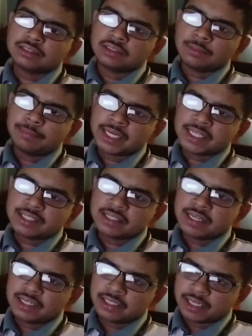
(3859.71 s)
the
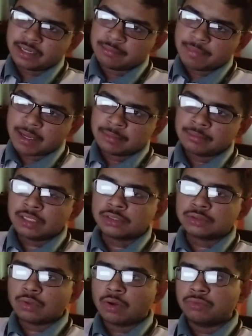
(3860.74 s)
president and
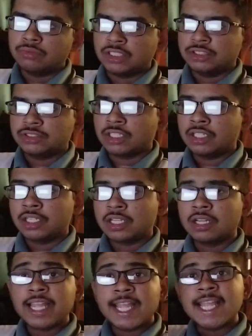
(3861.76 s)
members of the
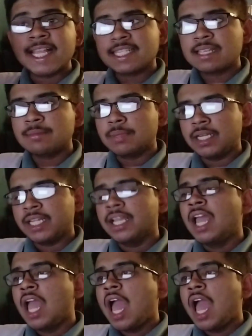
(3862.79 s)
General Assembly